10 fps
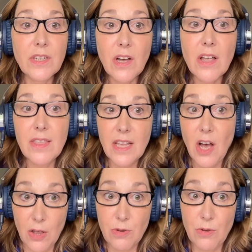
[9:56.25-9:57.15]
on the
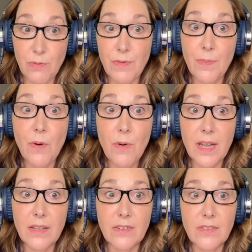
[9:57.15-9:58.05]
other 3
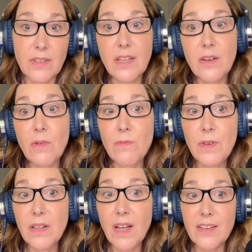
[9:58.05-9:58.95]
points that they don't
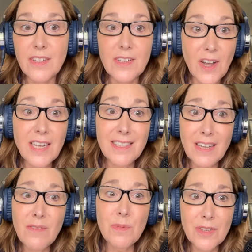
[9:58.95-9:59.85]
realize that
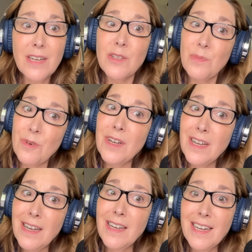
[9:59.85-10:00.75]
97% is
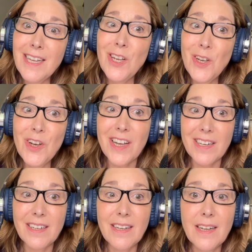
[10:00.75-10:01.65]
pretty good.
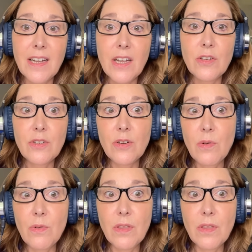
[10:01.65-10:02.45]
So the